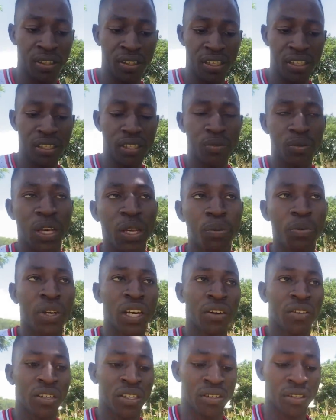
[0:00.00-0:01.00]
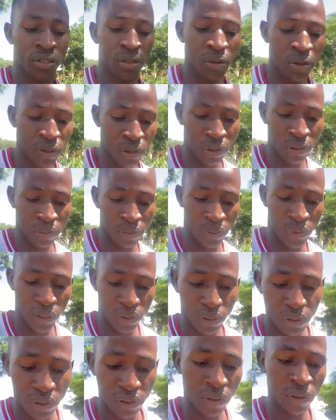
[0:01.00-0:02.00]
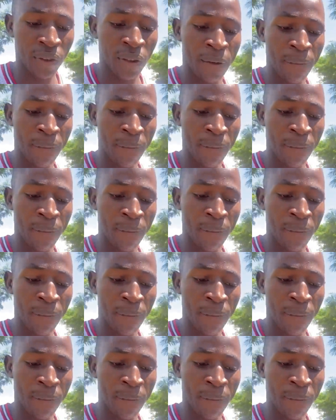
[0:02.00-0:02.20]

This is my parents' home, you know.